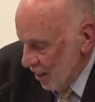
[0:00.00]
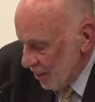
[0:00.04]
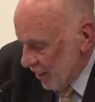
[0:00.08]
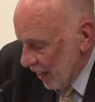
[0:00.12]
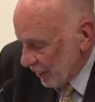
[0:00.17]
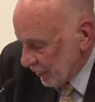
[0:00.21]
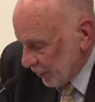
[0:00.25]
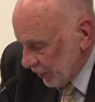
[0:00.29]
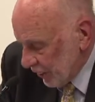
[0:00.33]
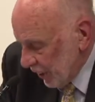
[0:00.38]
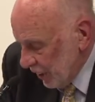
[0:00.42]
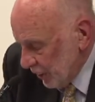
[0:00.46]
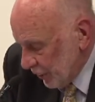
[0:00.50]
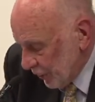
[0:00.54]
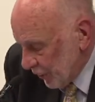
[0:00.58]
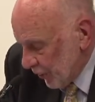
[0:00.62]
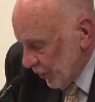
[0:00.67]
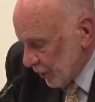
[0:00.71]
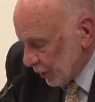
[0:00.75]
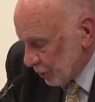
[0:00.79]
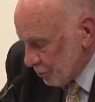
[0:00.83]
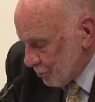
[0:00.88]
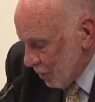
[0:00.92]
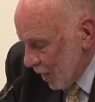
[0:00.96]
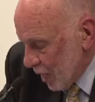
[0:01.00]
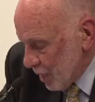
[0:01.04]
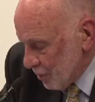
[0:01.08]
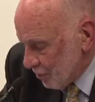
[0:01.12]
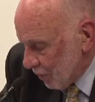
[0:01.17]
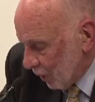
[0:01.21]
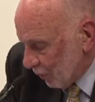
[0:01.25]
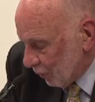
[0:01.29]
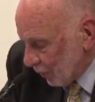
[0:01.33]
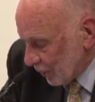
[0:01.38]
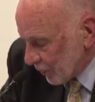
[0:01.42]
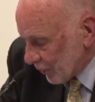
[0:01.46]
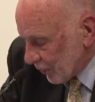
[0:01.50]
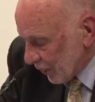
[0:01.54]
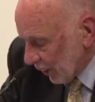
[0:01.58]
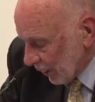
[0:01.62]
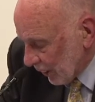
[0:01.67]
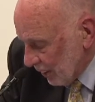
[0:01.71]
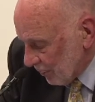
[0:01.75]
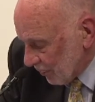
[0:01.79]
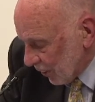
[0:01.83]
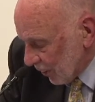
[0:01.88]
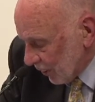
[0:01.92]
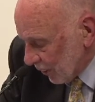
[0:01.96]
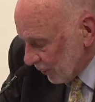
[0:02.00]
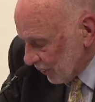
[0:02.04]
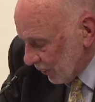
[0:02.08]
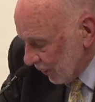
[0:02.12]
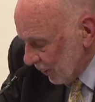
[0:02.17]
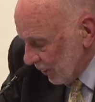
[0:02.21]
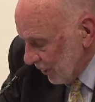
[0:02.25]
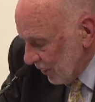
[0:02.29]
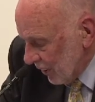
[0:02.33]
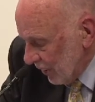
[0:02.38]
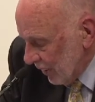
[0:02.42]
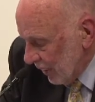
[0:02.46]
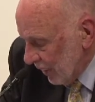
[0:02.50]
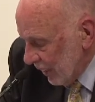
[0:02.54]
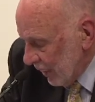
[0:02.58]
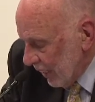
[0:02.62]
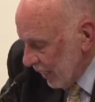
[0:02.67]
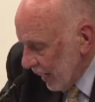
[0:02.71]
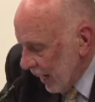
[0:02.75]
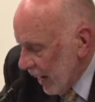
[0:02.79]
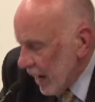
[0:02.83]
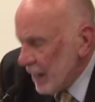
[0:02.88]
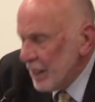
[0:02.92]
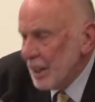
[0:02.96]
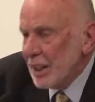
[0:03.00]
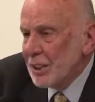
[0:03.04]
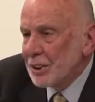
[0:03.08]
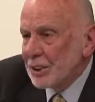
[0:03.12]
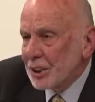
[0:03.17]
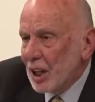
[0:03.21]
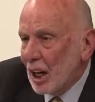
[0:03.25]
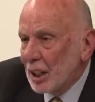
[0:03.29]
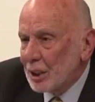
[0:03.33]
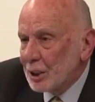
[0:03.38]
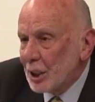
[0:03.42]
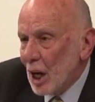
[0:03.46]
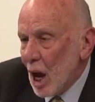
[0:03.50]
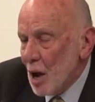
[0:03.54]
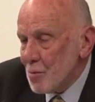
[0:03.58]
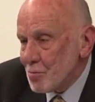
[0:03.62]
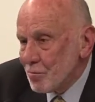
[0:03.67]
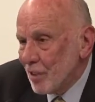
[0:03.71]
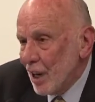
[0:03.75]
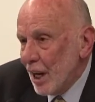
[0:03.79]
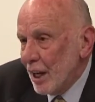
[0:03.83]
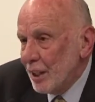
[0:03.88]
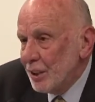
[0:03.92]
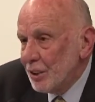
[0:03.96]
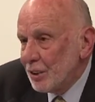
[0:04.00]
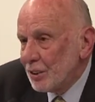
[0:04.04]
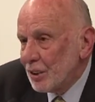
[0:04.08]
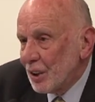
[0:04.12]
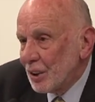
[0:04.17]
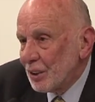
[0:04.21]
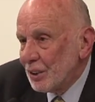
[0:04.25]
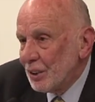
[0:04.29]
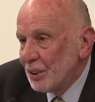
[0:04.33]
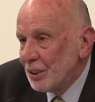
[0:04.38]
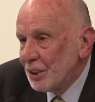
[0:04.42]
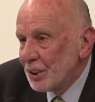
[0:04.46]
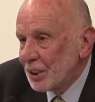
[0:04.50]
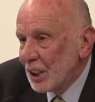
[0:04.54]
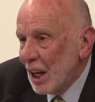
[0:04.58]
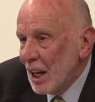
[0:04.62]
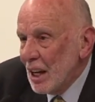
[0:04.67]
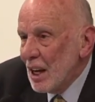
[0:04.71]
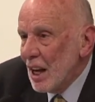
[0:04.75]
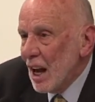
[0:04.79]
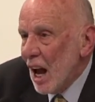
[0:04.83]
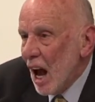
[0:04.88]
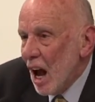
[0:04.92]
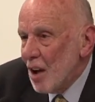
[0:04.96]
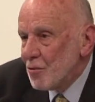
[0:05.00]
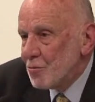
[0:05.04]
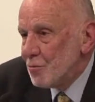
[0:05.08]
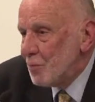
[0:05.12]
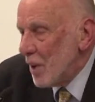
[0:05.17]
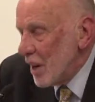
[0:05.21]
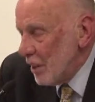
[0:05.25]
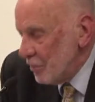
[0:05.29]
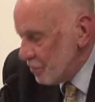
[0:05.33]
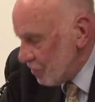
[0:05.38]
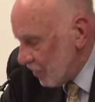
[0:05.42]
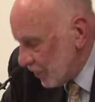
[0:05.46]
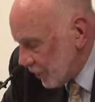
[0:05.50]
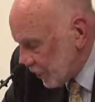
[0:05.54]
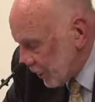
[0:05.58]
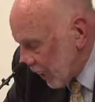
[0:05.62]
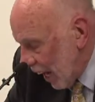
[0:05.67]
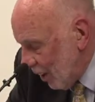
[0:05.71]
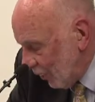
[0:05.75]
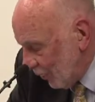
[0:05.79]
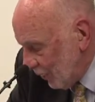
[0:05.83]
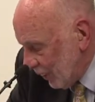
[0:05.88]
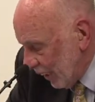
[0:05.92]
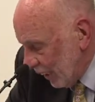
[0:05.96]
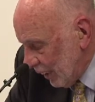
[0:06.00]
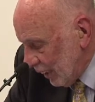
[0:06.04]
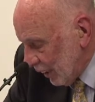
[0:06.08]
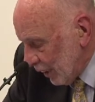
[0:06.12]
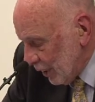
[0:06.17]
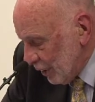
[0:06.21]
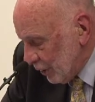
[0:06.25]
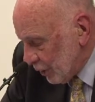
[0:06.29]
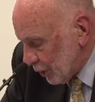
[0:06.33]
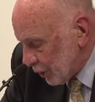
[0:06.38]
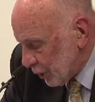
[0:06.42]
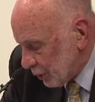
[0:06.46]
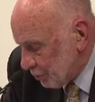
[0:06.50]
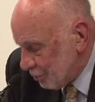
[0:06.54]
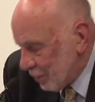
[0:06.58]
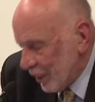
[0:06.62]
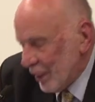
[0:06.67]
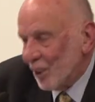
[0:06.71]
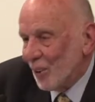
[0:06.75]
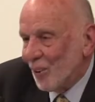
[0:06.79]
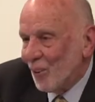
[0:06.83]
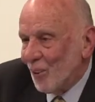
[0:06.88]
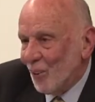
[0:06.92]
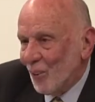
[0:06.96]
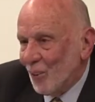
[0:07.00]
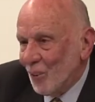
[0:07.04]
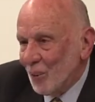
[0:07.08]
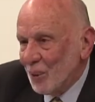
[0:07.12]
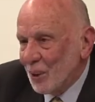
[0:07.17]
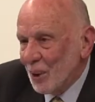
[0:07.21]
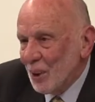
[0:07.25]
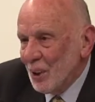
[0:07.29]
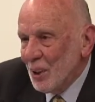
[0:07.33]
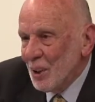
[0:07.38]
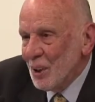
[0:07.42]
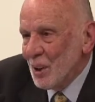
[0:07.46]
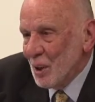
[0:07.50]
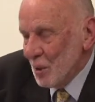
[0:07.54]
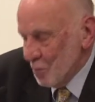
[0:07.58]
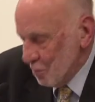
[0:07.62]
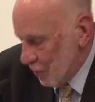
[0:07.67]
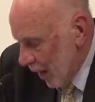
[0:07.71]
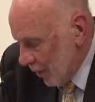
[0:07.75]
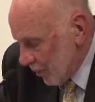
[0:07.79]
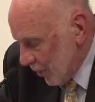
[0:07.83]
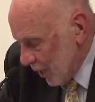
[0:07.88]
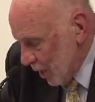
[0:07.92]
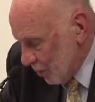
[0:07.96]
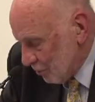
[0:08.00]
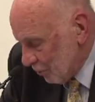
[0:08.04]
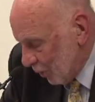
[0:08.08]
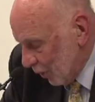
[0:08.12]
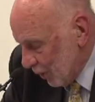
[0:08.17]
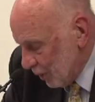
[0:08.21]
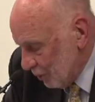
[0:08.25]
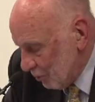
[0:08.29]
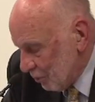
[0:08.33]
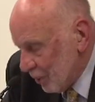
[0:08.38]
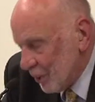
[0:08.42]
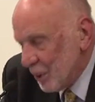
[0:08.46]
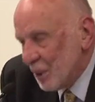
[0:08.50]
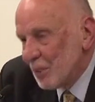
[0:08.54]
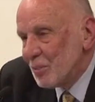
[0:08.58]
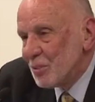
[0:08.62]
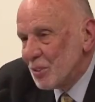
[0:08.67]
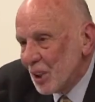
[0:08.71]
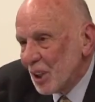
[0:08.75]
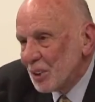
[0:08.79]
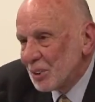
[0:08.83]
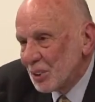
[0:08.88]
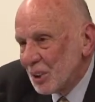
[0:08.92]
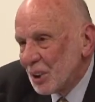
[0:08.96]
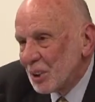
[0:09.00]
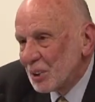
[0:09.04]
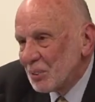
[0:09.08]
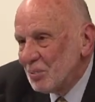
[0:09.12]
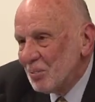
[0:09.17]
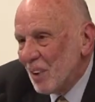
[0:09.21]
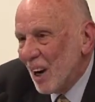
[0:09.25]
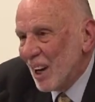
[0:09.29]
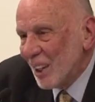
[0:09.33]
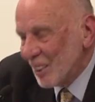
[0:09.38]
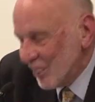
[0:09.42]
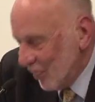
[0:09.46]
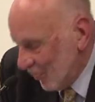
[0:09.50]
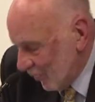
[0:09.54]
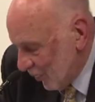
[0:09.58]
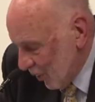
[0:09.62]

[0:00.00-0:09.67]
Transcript: that since this paper was delivered, any such apprehensions have been resoundingly dispelled by the appointment of Justice Michael